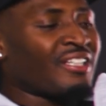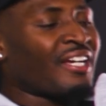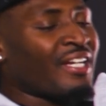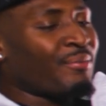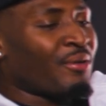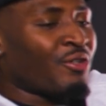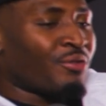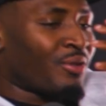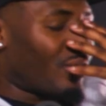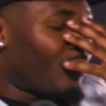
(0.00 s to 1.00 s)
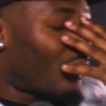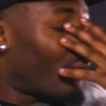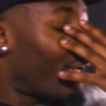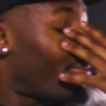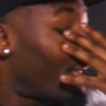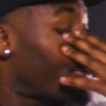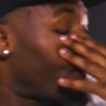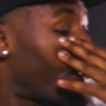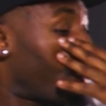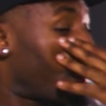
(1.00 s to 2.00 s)
And like they both were great Maryland
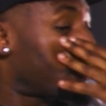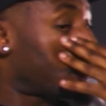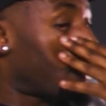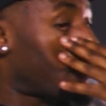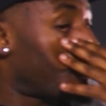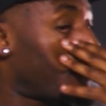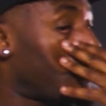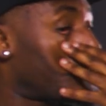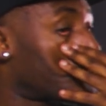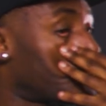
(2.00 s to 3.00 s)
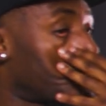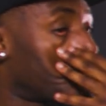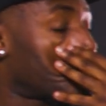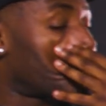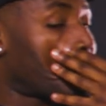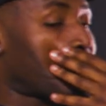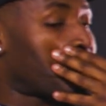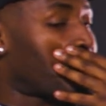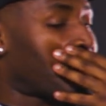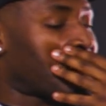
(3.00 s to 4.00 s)
point guards. Like Melo Trimble was one of
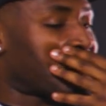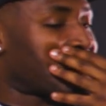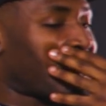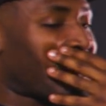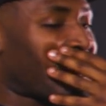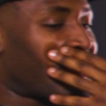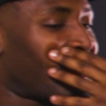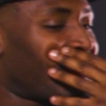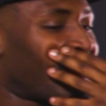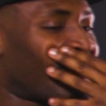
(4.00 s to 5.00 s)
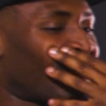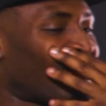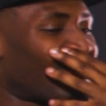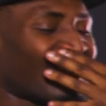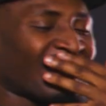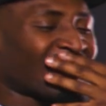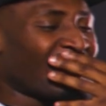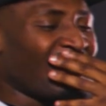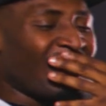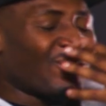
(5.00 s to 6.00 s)
them ones that it was just
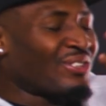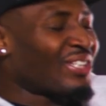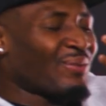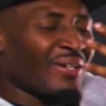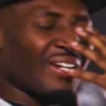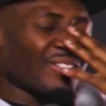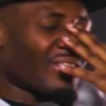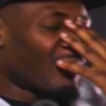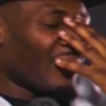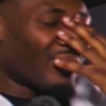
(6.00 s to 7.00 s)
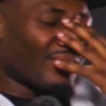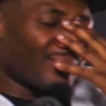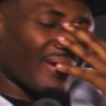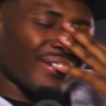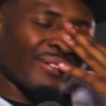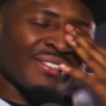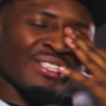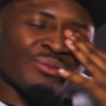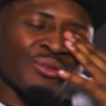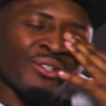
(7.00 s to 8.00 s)
I was talking about him
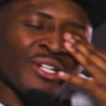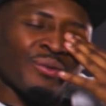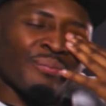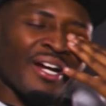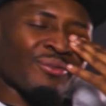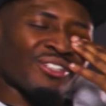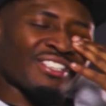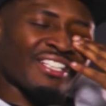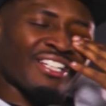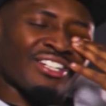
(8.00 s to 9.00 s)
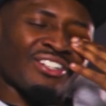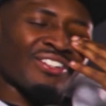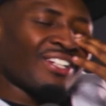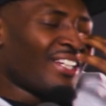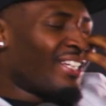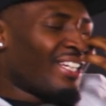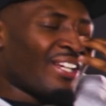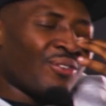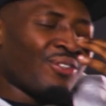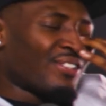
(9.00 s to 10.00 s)
this morning with Mike Marcel,
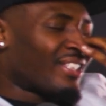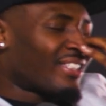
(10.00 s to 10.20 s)
and we was